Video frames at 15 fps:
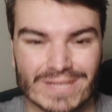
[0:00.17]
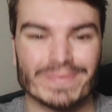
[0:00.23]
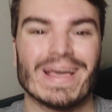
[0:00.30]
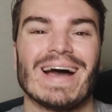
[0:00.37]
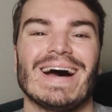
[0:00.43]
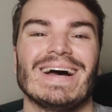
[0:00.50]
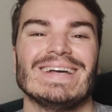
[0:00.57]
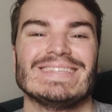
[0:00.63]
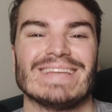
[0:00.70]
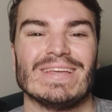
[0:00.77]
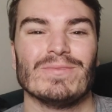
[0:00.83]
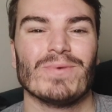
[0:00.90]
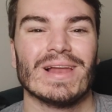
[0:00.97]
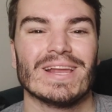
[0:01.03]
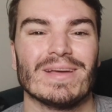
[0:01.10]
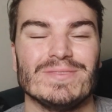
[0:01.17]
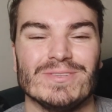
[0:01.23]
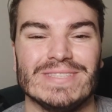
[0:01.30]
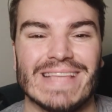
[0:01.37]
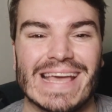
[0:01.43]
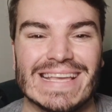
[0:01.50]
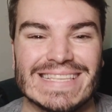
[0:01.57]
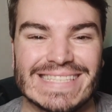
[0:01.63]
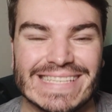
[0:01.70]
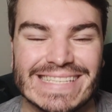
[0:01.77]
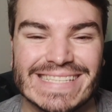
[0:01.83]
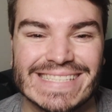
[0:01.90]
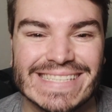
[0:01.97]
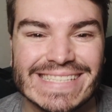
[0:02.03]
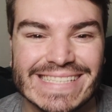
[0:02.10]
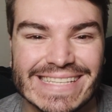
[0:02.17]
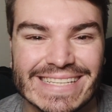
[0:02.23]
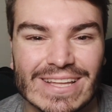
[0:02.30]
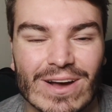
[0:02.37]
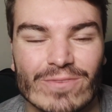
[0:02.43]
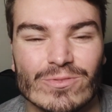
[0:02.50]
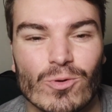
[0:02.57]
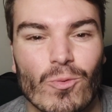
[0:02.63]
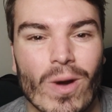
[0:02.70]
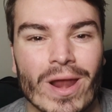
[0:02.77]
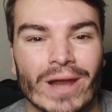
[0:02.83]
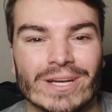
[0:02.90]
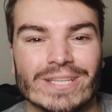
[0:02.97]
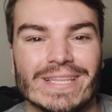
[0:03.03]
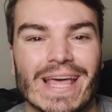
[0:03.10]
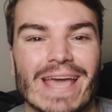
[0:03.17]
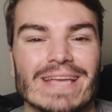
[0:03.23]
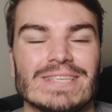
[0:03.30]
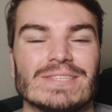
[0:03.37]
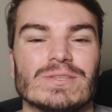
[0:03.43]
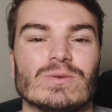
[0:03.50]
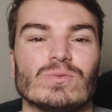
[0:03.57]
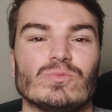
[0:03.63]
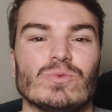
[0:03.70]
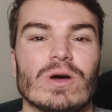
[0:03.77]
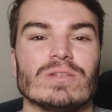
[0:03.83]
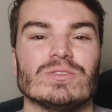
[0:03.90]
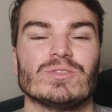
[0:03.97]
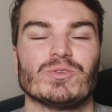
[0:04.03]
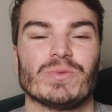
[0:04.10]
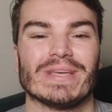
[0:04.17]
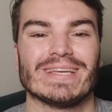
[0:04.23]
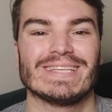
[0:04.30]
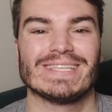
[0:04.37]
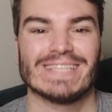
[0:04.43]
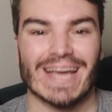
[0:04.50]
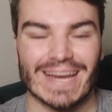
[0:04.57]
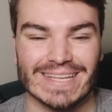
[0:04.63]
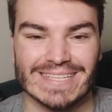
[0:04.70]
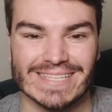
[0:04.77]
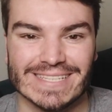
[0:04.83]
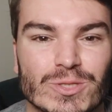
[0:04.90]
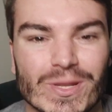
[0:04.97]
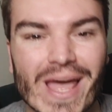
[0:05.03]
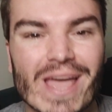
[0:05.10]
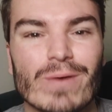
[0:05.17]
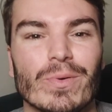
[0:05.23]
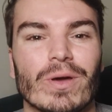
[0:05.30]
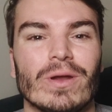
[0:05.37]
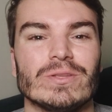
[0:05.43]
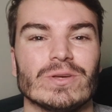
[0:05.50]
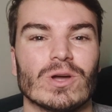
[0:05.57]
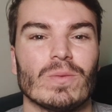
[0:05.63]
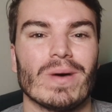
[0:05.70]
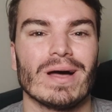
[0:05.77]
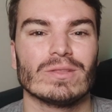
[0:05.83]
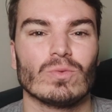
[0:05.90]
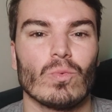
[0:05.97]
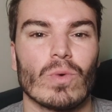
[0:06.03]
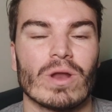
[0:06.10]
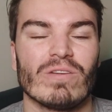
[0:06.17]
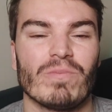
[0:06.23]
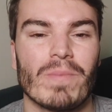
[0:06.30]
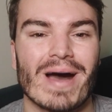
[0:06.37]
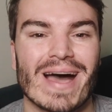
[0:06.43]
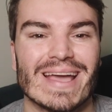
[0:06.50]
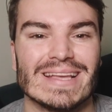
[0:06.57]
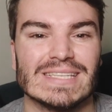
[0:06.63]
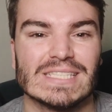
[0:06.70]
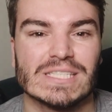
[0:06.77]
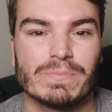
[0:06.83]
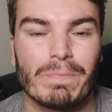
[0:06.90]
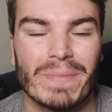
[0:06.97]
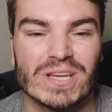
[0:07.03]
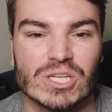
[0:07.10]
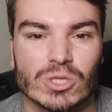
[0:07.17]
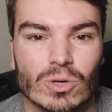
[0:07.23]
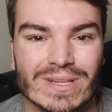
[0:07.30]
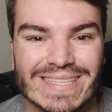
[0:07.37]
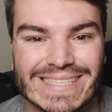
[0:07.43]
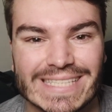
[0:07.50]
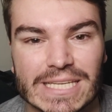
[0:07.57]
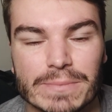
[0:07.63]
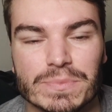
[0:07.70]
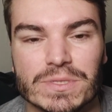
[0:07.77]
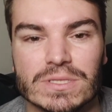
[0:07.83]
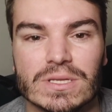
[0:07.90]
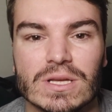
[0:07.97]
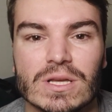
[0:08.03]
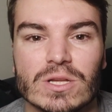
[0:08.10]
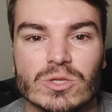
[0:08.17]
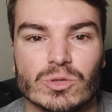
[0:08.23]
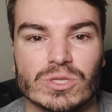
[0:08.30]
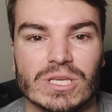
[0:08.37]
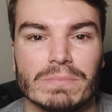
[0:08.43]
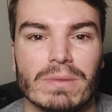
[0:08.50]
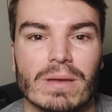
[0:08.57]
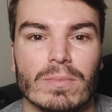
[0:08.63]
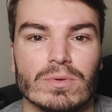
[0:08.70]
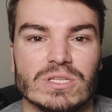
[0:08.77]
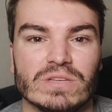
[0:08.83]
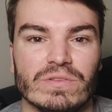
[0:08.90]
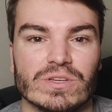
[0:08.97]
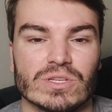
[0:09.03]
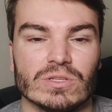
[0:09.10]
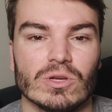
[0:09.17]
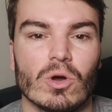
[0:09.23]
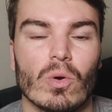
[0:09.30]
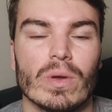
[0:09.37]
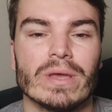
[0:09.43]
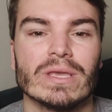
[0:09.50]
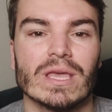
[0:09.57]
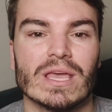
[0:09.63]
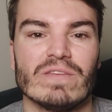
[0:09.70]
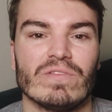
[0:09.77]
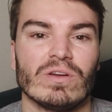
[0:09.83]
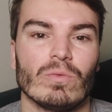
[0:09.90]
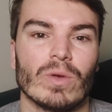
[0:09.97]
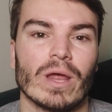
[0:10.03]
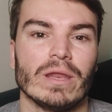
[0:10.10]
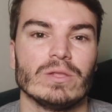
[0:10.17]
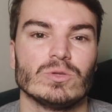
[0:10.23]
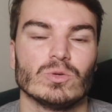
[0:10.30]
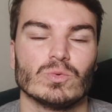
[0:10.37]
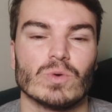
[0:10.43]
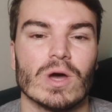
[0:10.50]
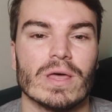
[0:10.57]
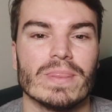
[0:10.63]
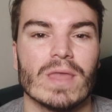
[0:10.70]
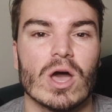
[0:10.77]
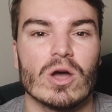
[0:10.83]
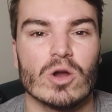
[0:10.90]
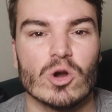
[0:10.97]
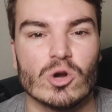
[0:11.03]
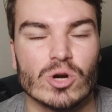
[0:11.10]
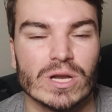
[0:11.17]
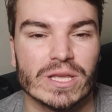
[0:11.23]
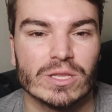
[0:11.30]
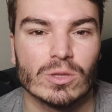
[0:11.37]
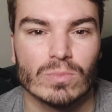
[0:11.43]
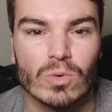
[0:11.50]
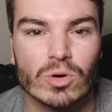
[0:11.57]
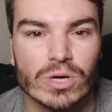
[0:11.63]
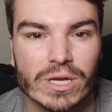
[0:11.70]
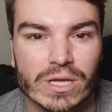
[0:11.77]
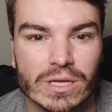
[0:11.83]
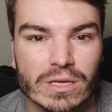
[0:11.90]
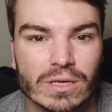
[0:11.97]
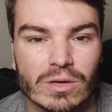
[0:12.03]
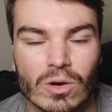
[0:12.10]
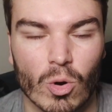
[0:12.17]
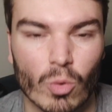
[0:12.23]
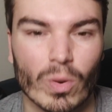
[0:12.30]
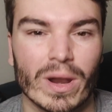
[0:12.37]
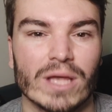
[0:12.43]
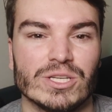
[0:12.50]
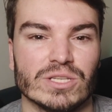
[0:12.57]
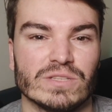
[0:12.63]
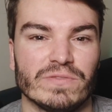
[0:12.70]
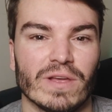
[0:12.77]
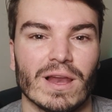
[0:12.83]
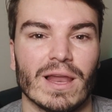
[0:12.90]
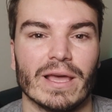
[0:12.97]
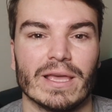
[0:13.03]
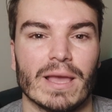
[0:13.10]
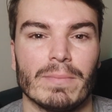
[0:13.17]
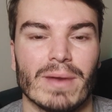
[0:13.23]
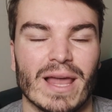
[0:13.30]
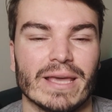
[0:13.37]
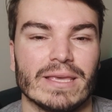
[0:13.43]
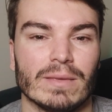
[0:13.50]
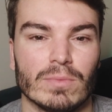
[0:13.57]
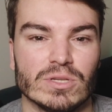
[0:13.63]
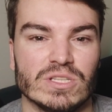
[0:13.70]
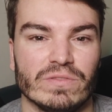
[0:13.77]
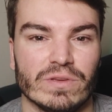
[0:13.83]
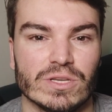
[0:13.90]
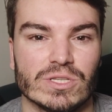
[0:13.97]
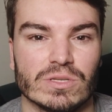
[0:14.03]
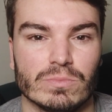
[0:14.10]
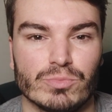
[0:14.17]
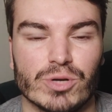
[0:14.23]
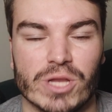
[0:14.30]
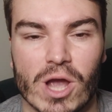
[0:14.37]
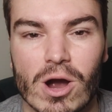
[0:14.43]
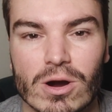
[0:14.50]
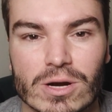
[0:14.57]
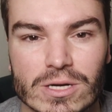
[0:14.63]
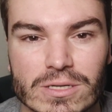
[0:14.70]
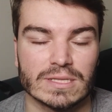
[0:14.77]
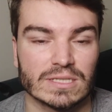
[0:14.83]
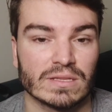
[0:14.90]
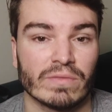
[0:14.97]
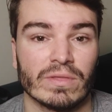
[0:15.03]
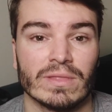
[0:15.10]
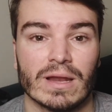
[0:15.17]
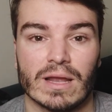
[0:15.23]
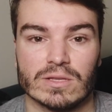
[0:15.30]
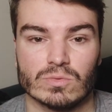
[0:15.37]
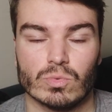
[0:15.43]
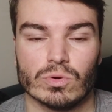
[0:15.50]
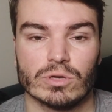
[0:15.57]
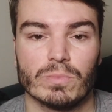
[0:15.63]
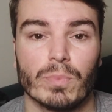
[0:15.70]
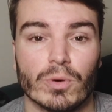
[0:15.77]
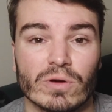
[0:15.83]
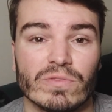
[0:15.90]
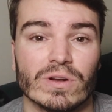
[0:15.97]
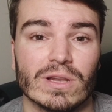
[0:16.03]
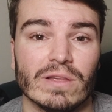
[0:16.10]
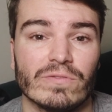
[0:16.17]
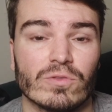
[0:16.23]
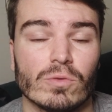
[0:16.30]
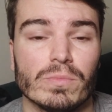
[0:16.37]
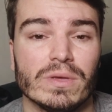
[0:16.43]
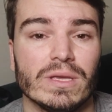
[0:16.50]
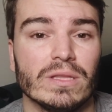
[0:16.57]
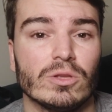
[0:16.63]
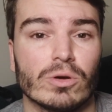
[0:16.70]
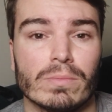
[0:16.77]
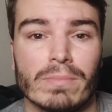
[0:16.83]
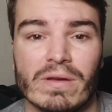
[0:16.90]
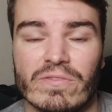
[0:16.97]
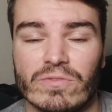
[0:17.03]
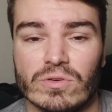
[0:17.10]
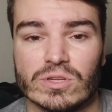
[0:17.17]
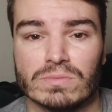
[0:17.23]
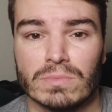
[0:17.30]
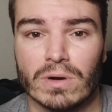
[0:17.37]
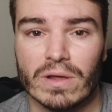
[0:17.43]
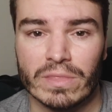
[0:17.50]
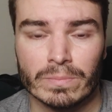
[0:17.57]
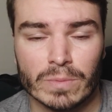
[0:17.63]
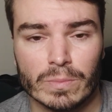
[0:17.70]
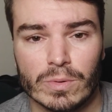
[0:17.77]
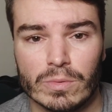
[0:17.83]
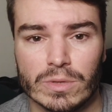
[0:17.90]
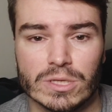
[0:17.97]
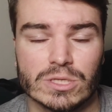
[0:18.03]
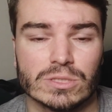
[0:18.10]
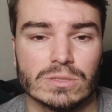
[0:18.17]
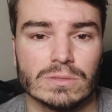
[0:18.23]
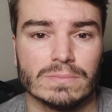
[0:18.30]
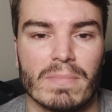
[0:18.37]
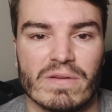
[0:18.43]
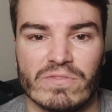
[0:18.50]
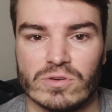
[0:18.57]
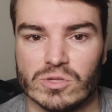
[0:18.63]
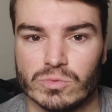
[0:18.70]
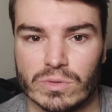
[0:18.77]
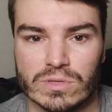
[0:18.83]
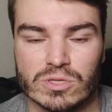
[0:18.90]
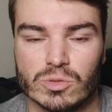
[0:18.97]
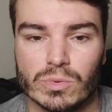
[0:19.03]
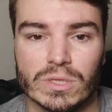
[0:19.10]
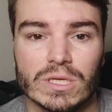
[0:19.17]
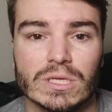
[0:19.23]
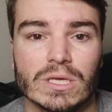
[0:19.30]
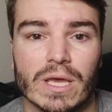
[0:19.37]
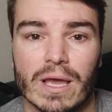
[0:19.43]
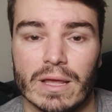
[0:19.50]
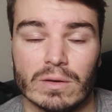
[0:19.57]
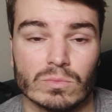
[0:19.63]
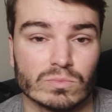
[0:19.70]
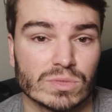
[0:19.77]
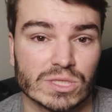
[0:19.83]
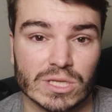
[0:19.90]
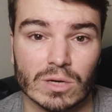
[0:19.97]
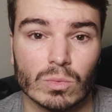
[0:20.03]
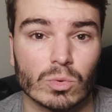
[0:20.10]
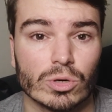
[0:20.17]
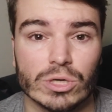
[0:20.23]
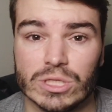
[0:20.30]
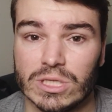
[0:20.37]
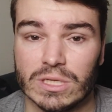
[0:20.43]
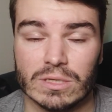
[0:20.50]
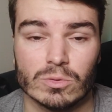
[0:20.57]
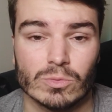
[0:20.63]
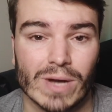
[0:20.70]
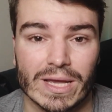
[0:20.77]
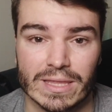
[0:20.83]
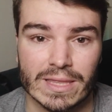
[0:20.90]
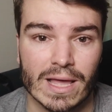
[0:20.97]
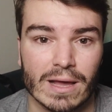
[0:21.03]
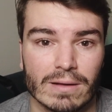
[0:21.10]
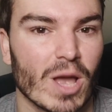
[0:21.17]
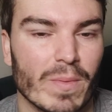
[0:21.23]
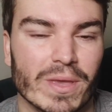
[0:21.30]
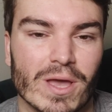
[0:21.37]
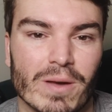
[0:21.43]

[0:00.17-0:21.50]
up guys, and welcome to day 16 of the 100 days RunStreak challenge. Today we're going to talk about one of my special tips to keep my motivation going even when I need to run early in the morning or when I just feel like I'm lacking motivation pretty hard. This is something that has worked perfectly for me during my first marathon preparation, my first RunStreak, and still working right now. Coming